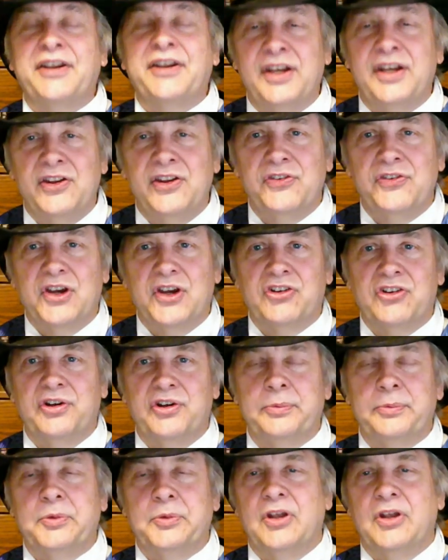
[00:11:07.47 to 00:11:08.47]
in his
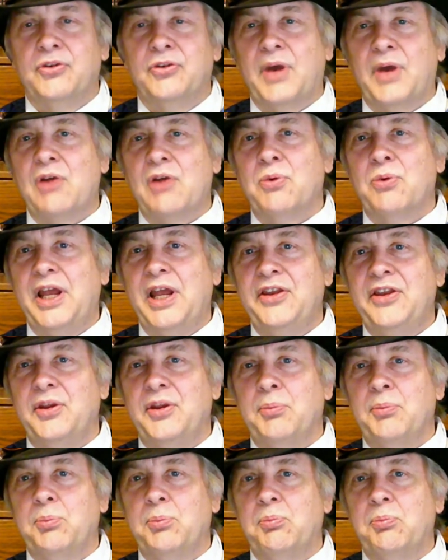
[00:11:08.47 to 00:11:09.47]
fiction. So I read
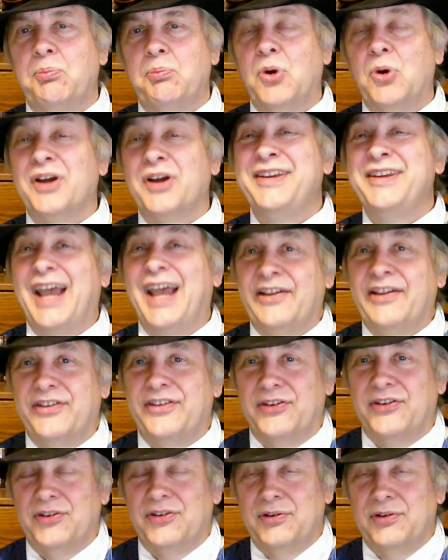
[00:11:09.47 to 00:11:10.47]
the book
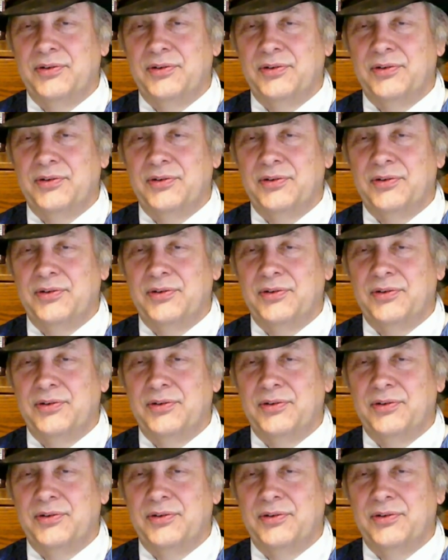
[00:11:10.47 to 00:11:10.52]
Texas,